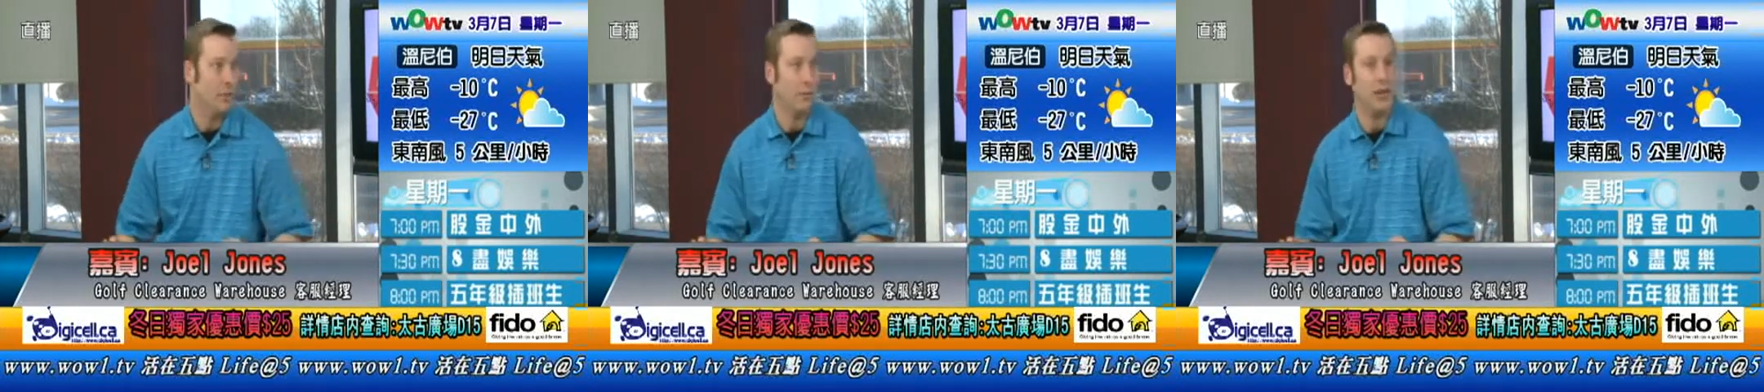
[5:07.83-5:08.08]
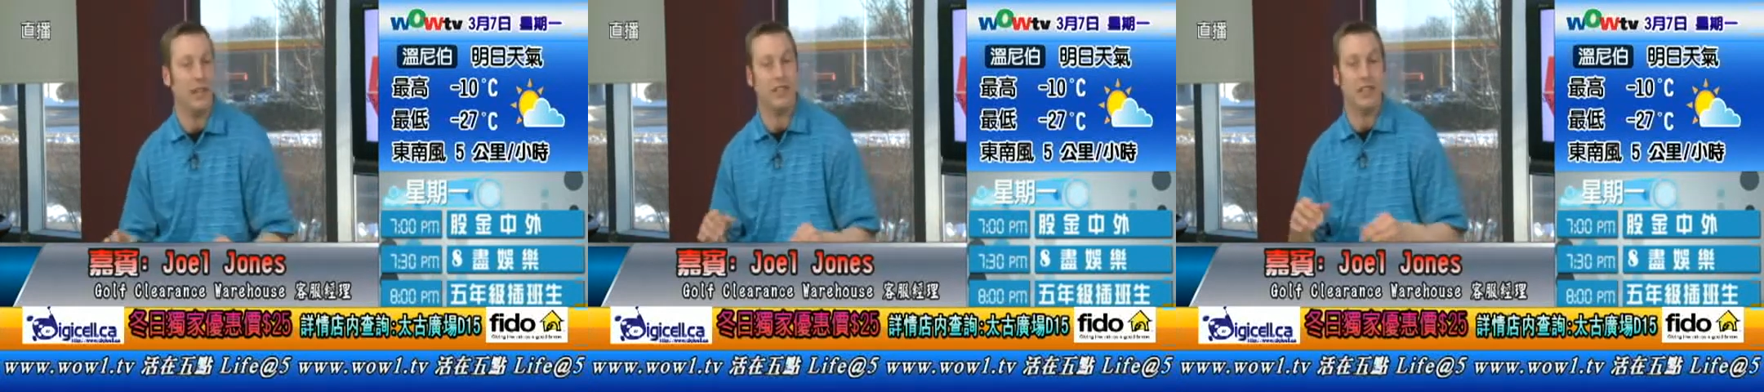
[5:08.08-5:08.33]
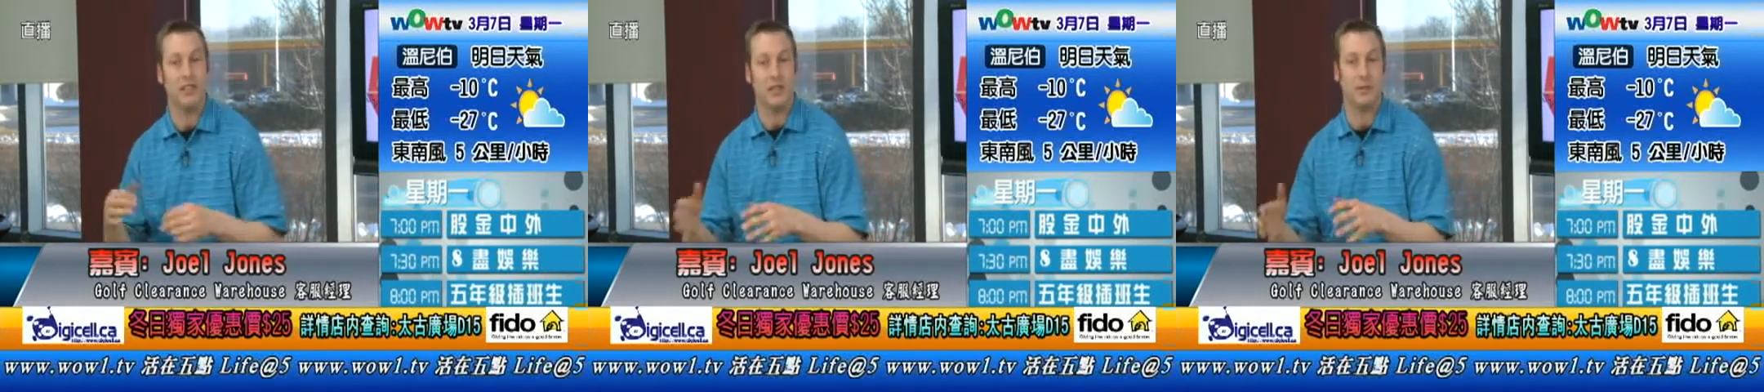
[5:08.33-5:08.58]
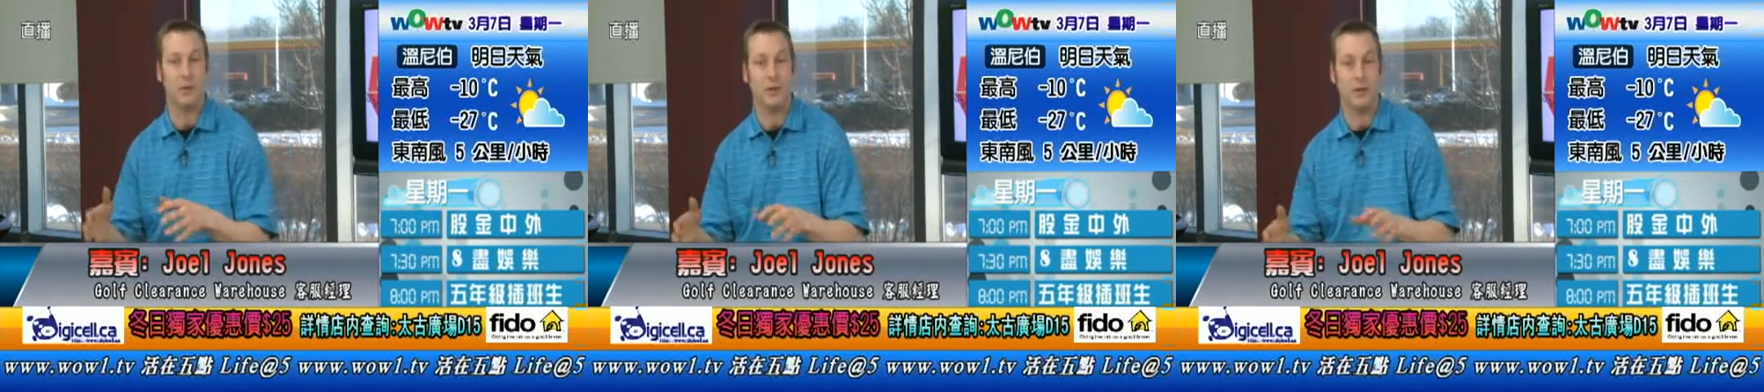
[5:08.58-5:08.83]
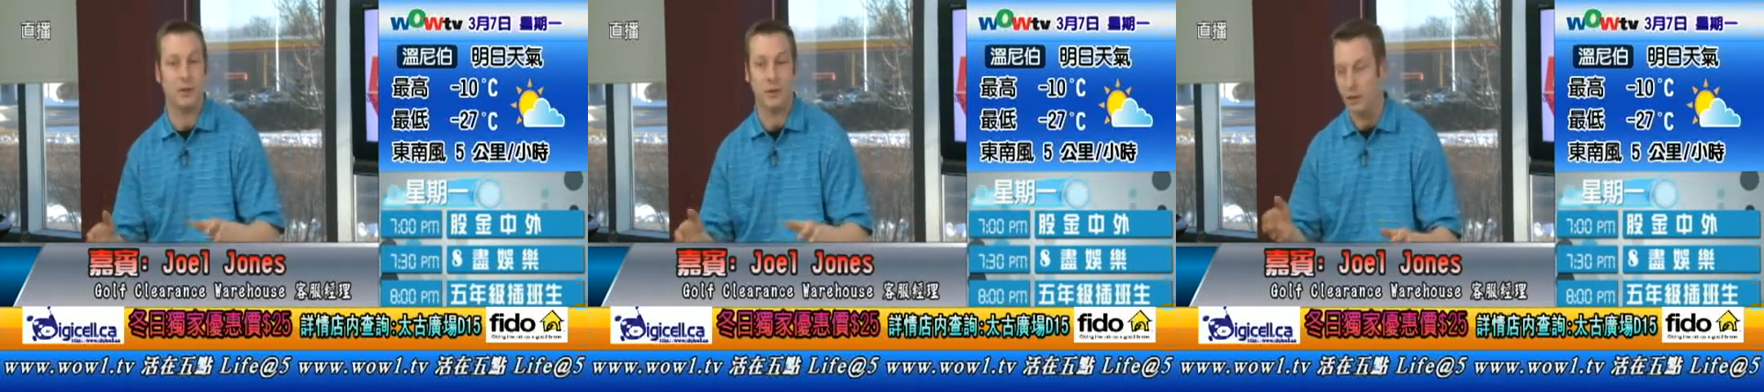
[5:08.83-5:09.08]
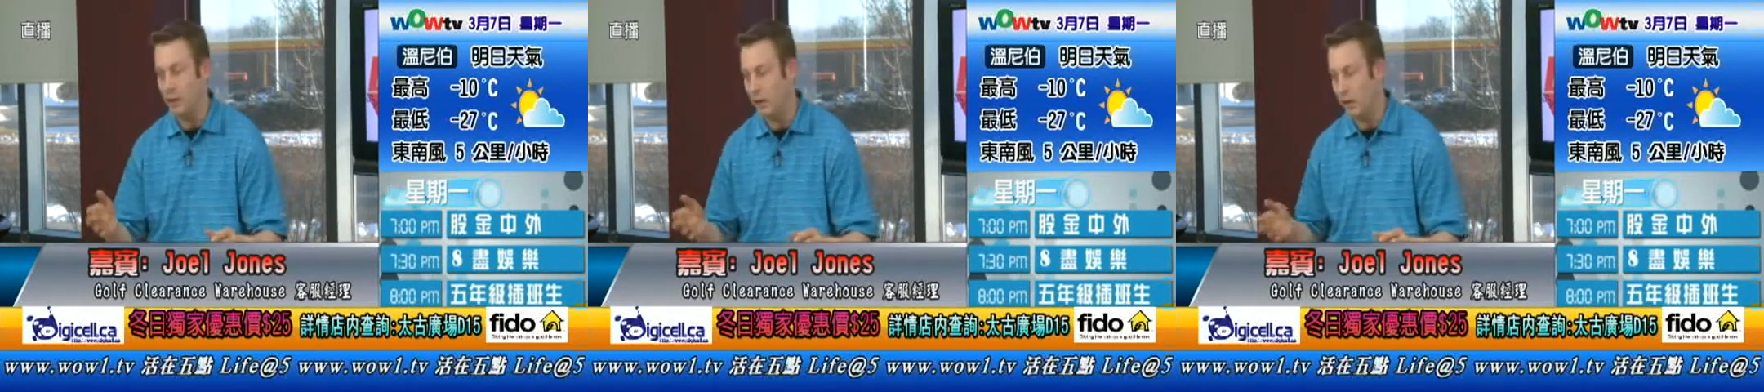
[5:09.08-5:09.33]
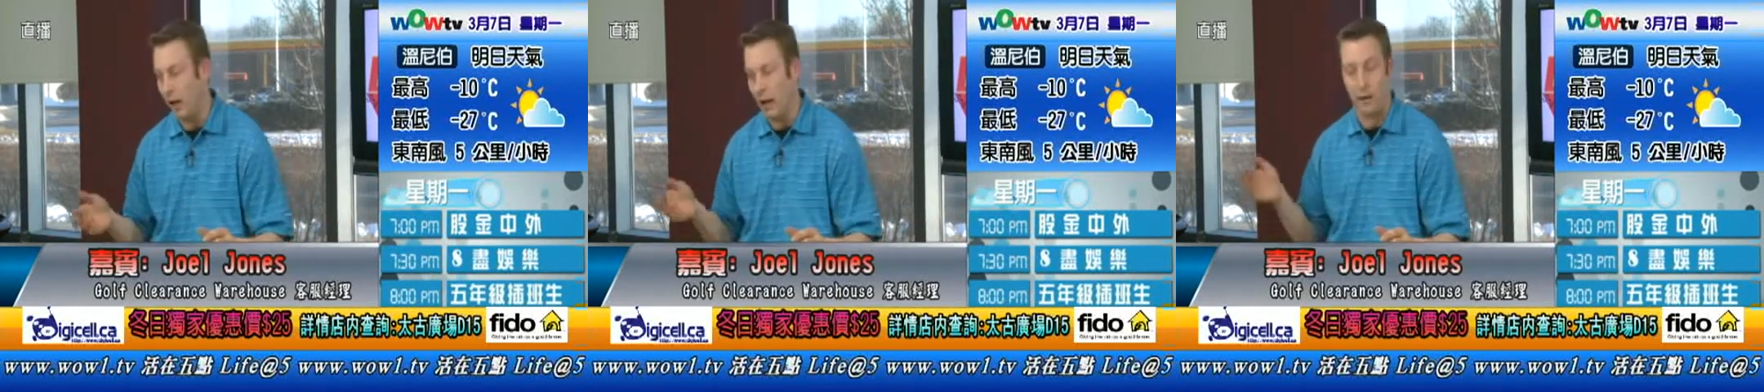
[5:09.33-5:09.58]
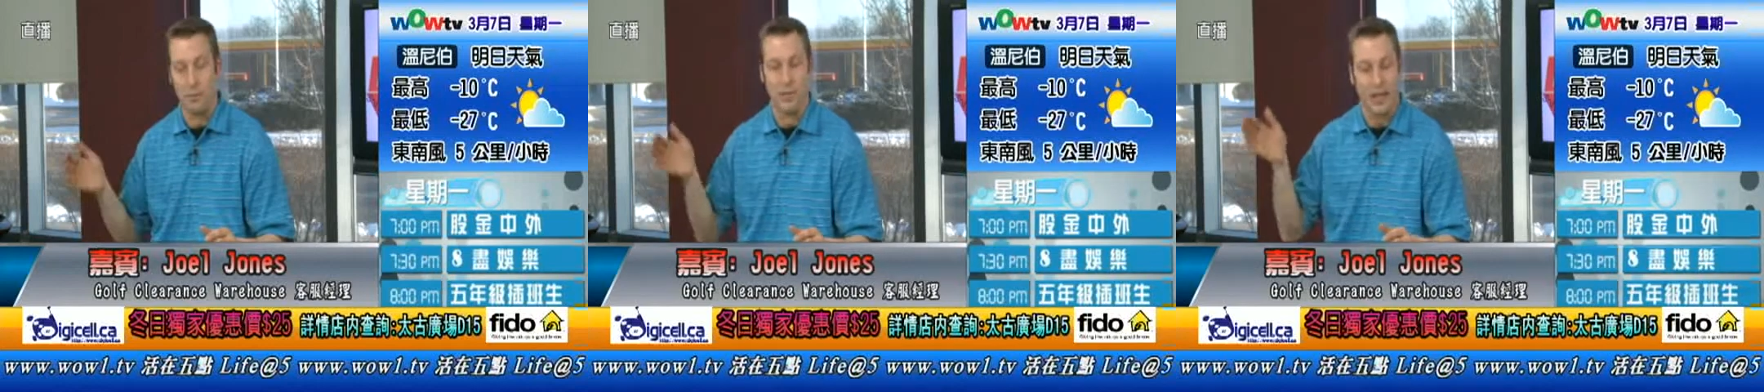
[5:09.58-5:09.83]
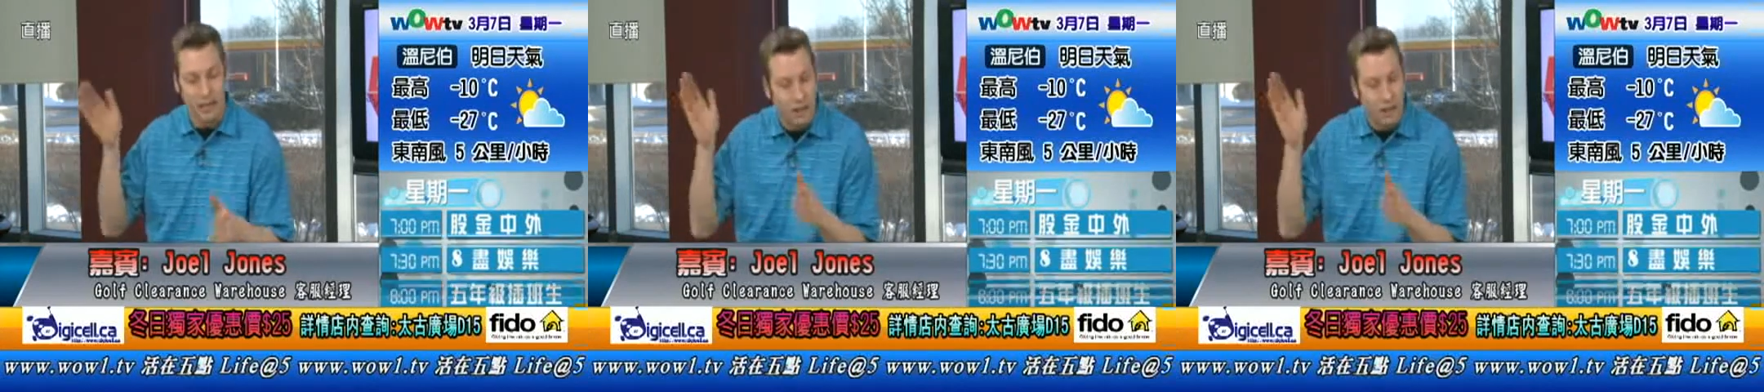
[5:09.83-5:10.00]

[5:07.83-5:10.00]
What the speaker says: We can teach them to get